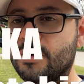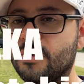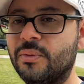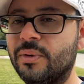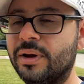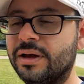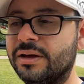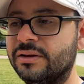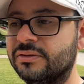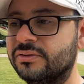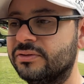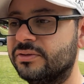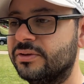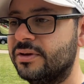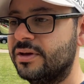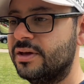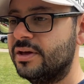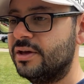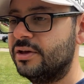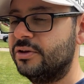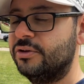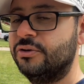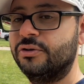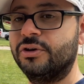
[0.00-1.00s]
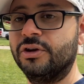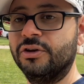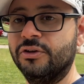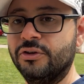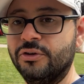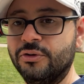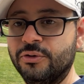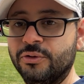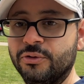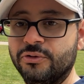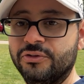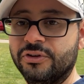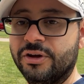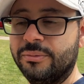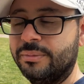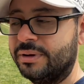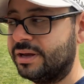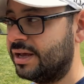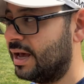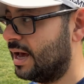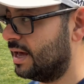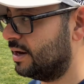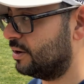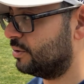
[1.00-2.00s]
ways. You can use a
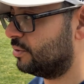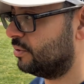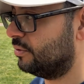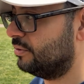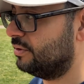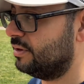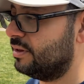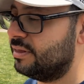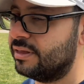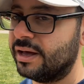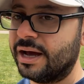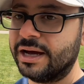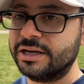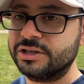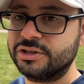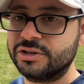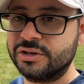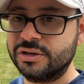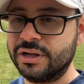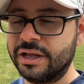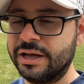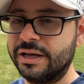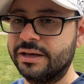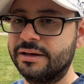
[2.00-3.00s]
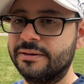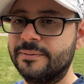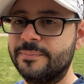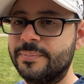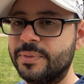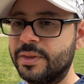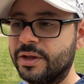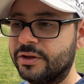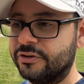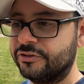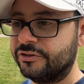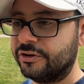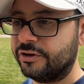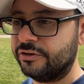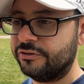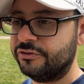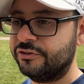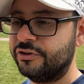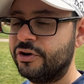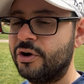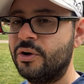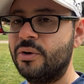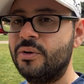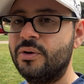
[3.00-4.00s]
mechanical dethatcher like a
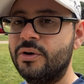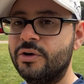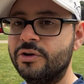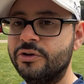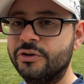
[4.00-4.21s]
Sunjoe.